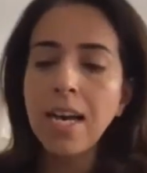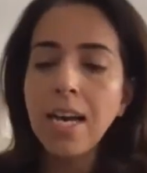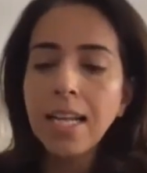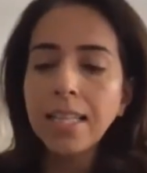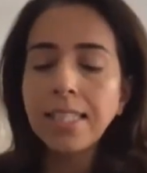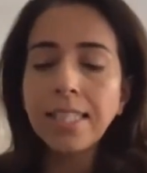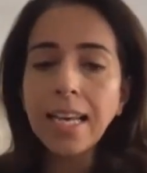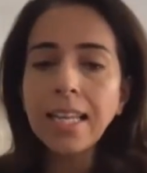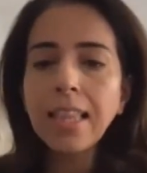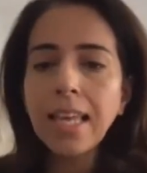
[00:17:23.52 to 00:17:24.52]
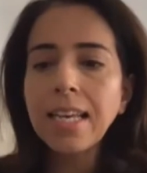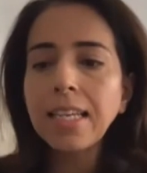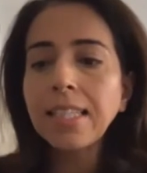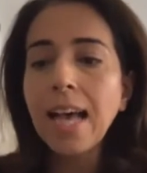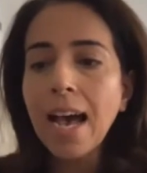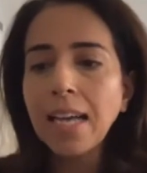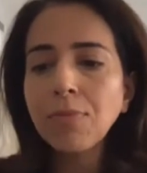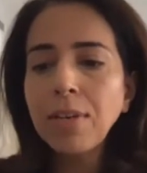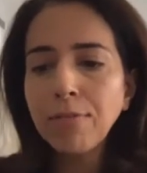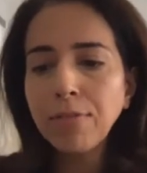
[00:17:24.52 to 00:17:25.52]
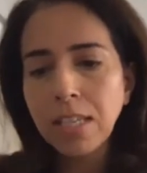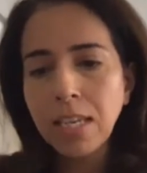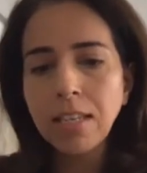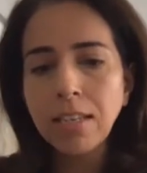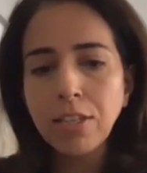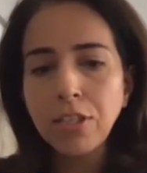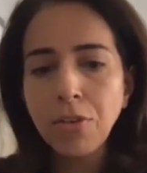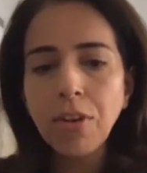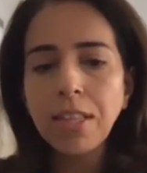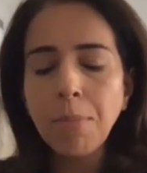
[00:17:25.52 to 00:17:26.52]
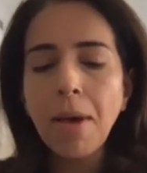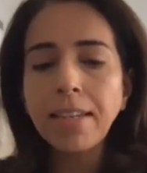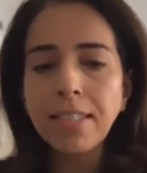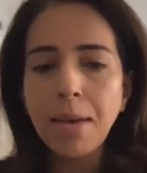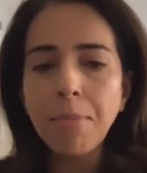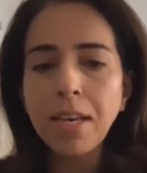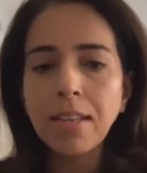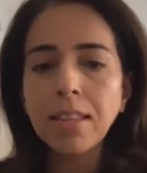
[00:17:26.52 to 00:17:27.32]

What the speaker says: The second thing is, as we've seen during the pandemic,